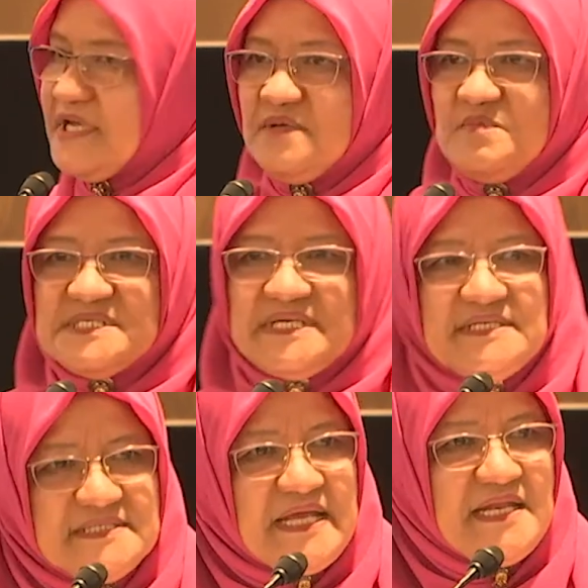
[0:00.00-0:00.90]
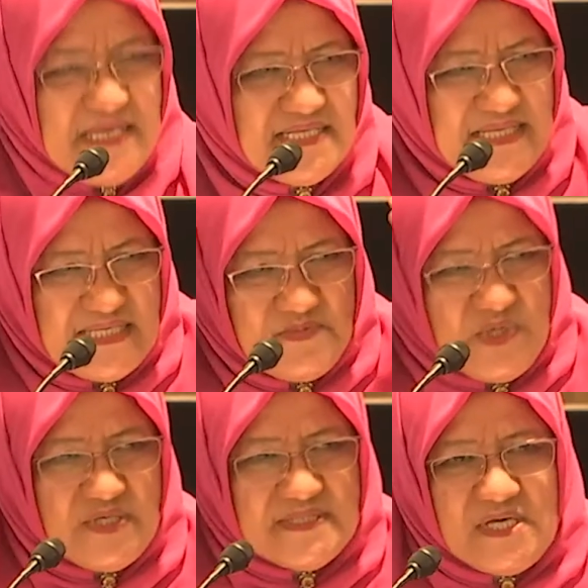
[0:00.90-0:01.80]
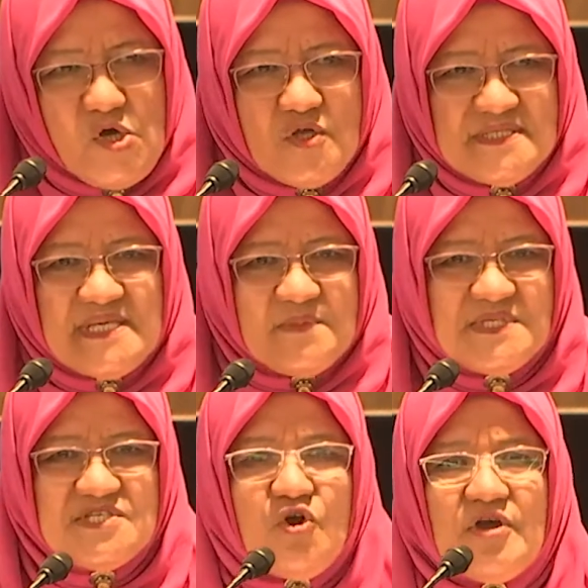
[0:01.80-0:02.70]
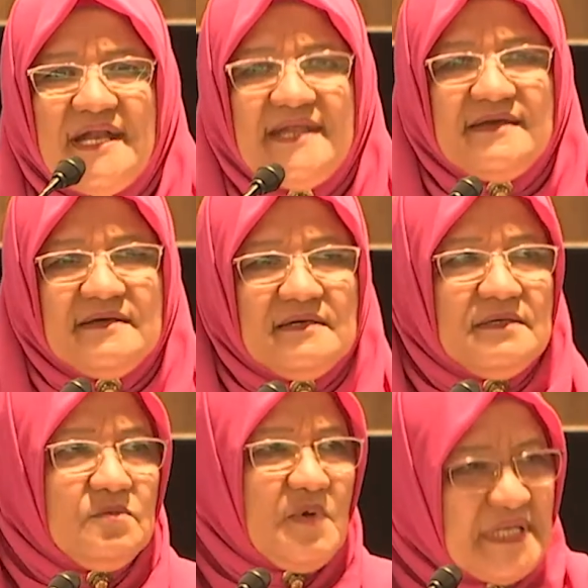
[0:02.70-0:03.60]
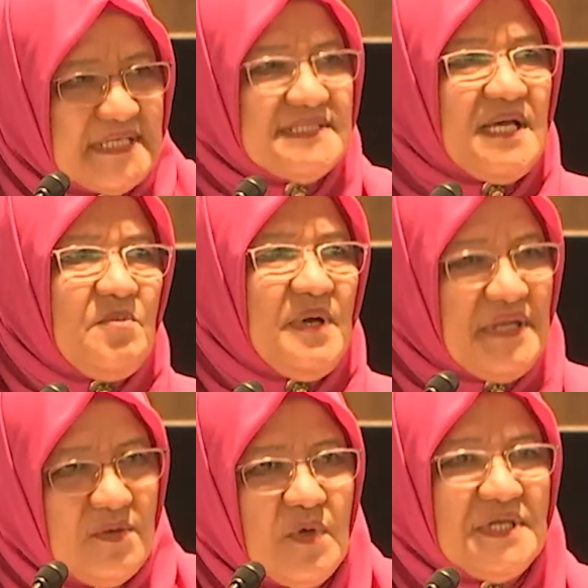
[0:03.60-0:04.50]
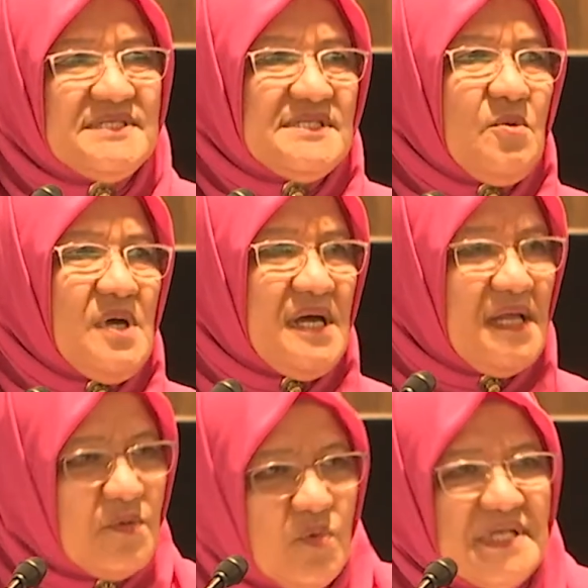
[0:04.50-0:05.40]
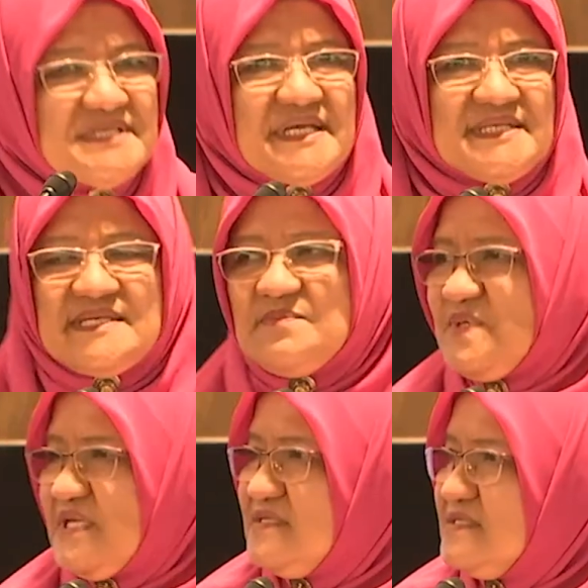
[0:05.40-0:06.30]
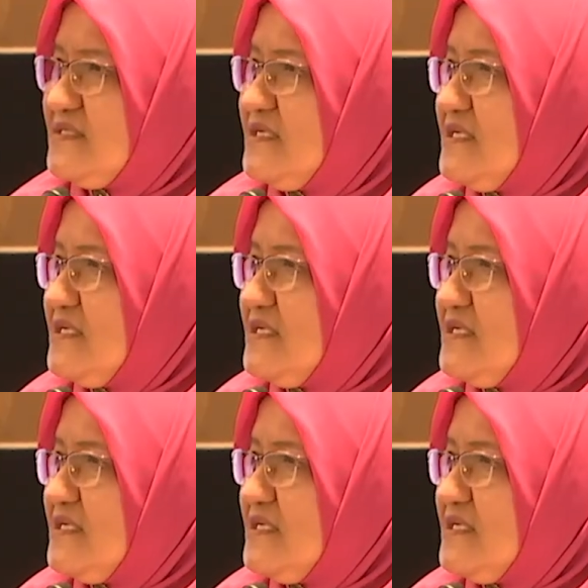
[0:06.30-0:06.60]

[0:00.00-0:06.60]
the misunderstanding? It is because the concept is not clear. What is sabar and what is tawakkal and what is acceptance?